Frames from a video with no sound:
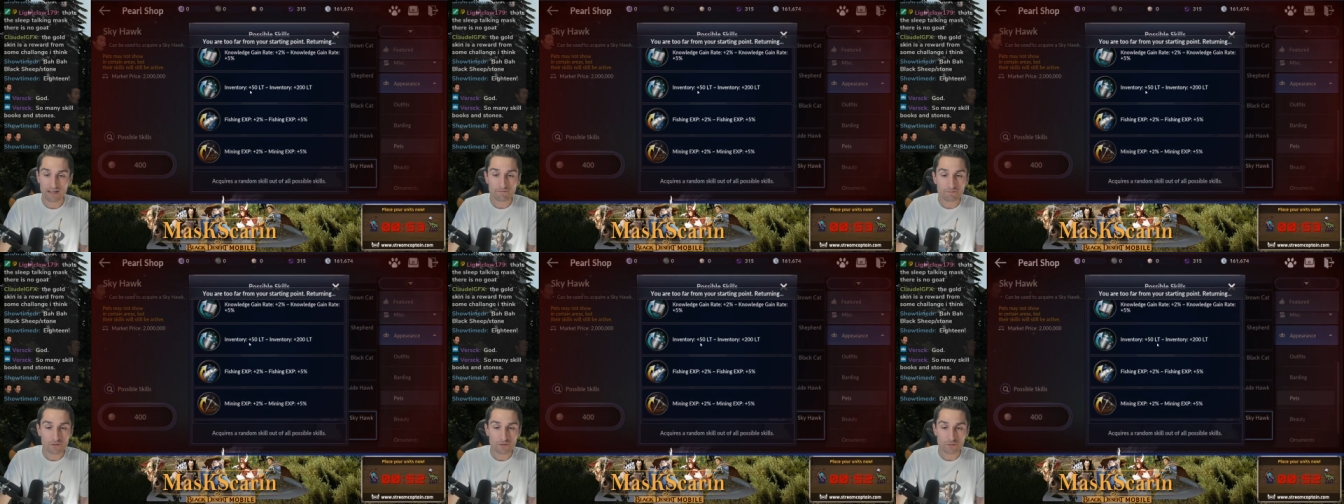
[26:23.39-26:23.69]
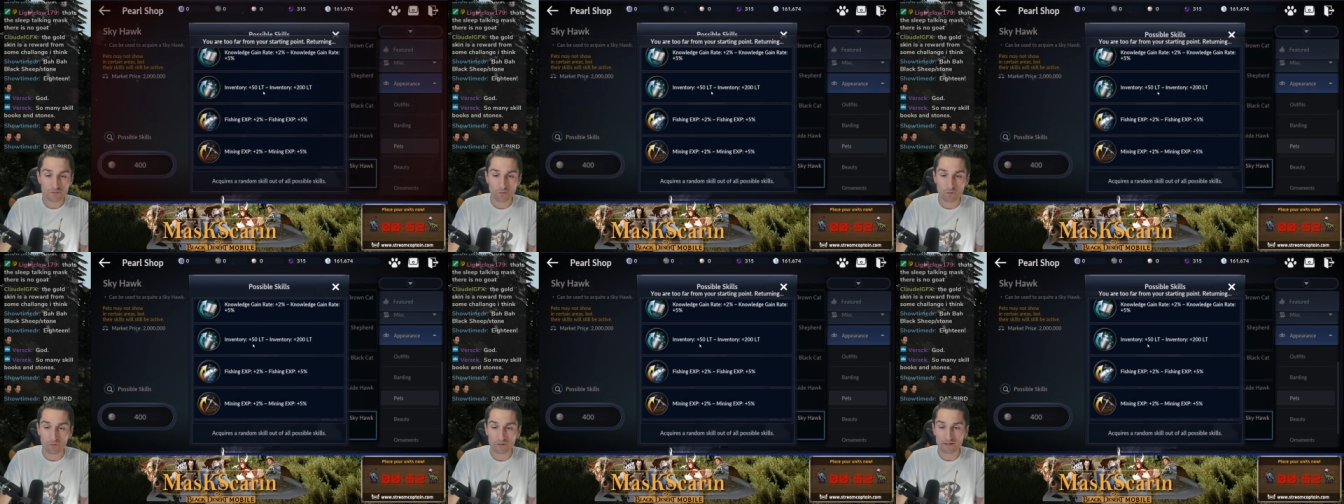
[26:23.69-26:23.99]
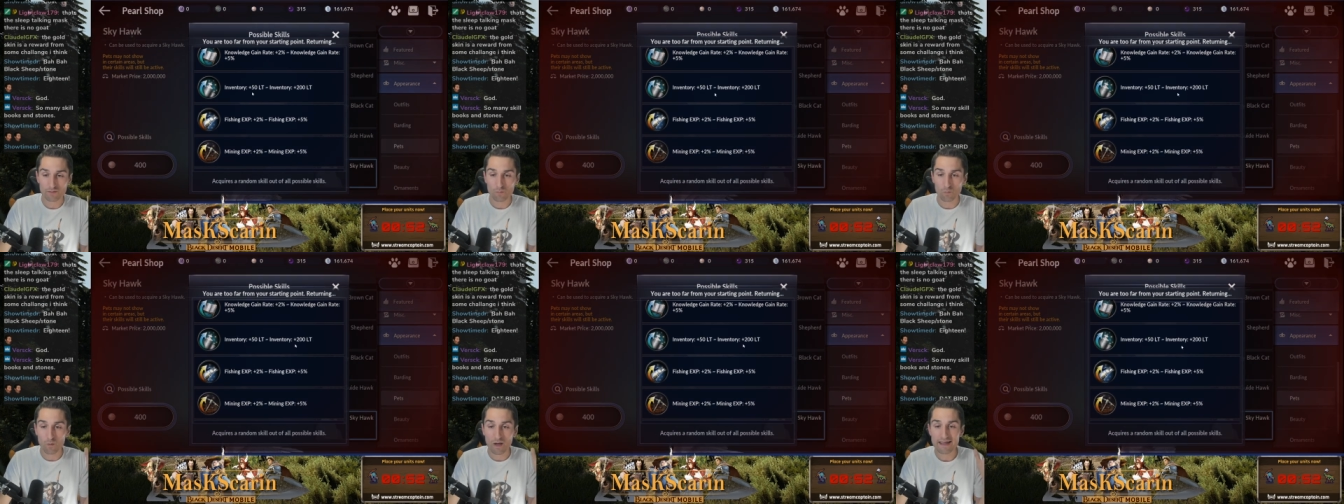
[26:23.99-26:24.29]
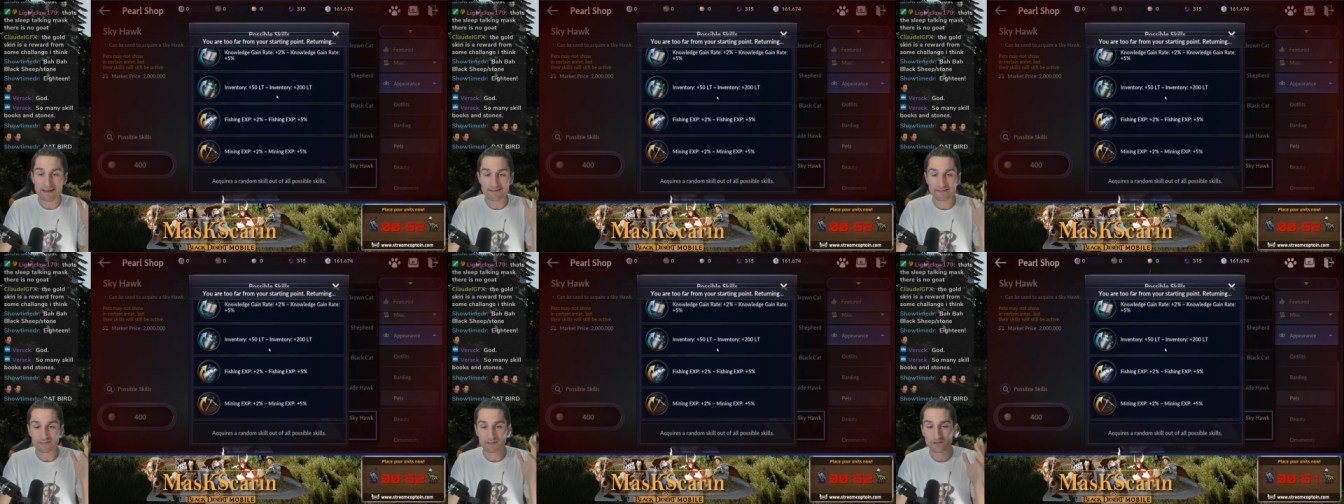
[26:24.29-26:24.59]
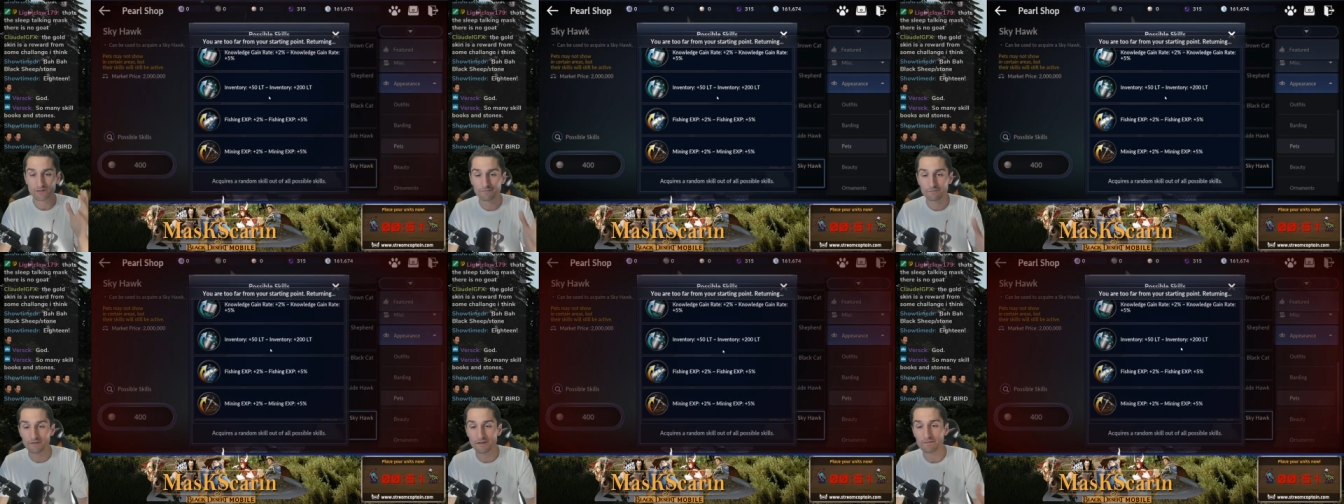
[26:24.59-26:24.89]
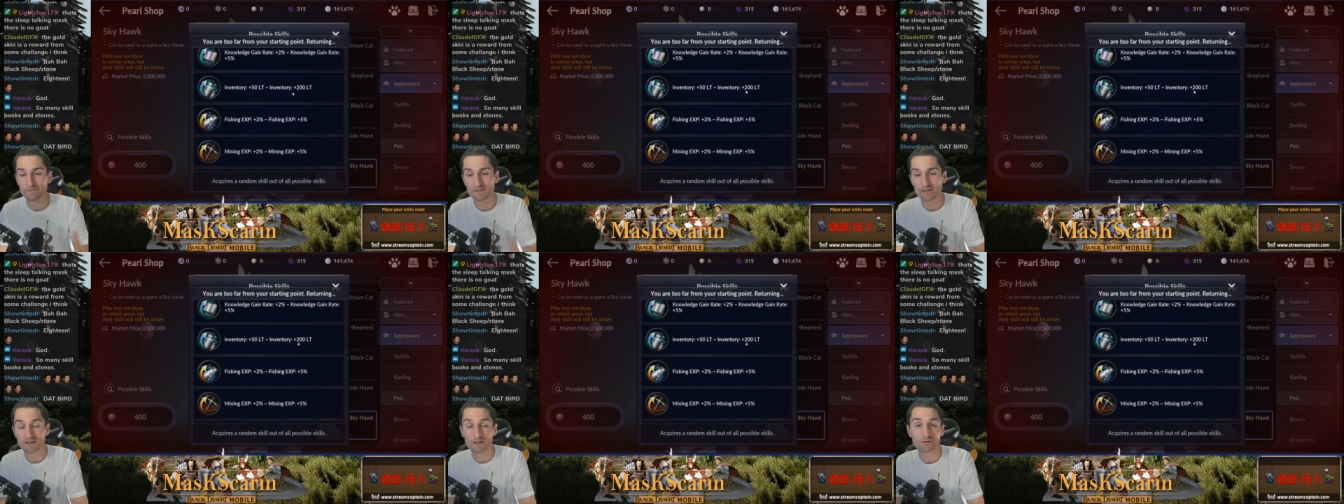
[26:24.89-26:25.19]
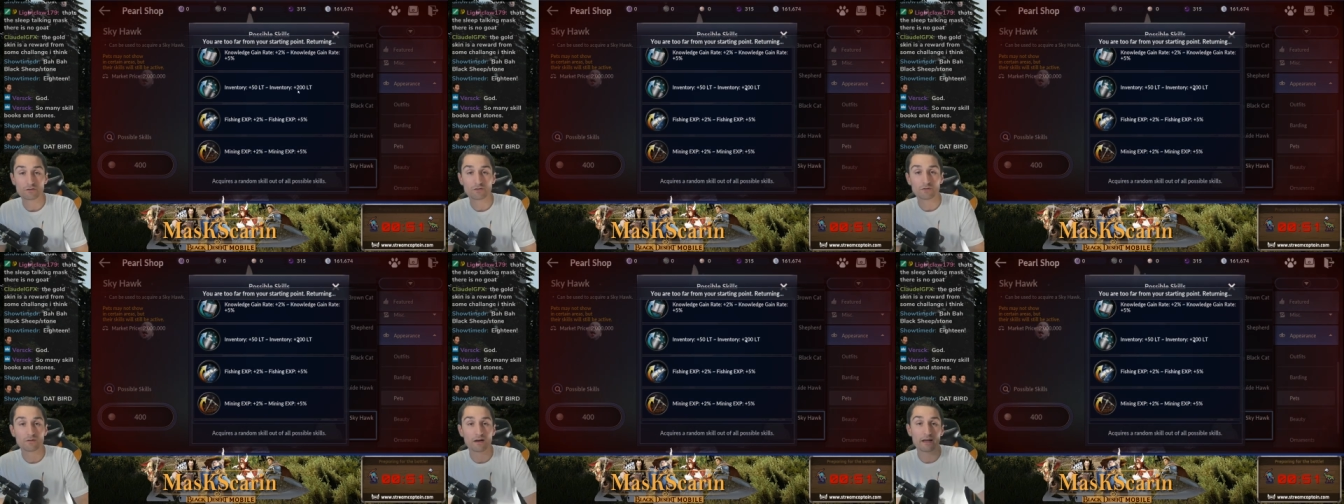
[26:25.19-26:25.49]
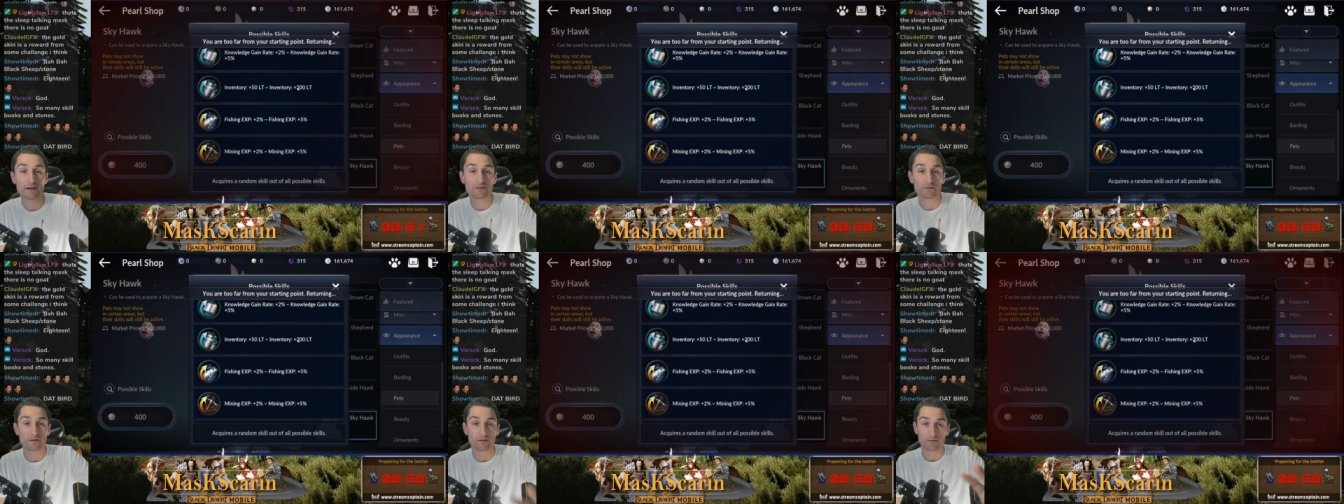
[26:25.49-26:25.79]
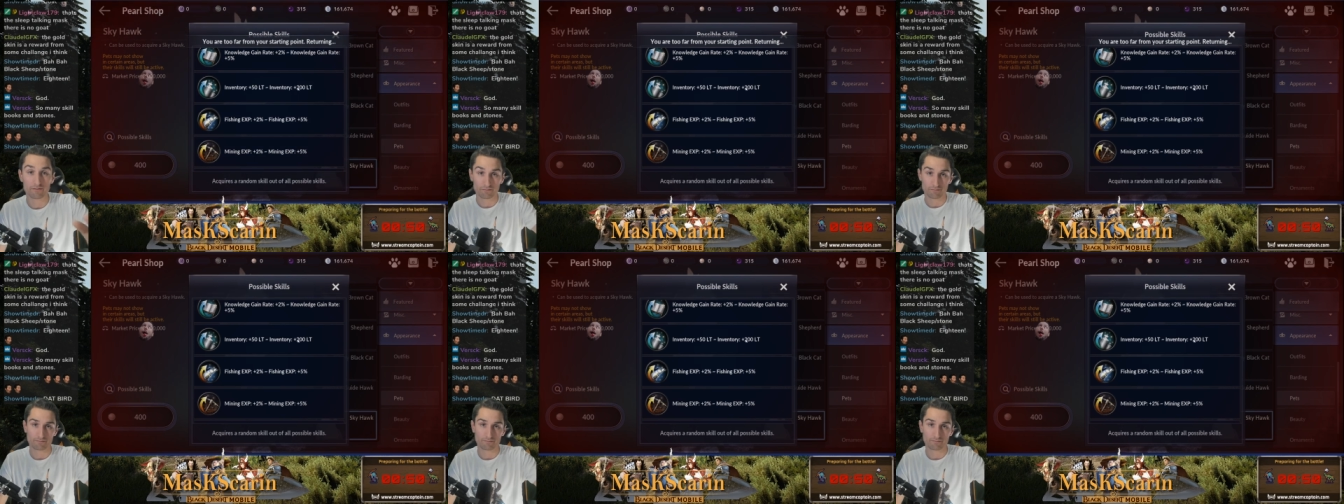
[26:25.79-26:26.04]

Inventory weight, 50 to 200.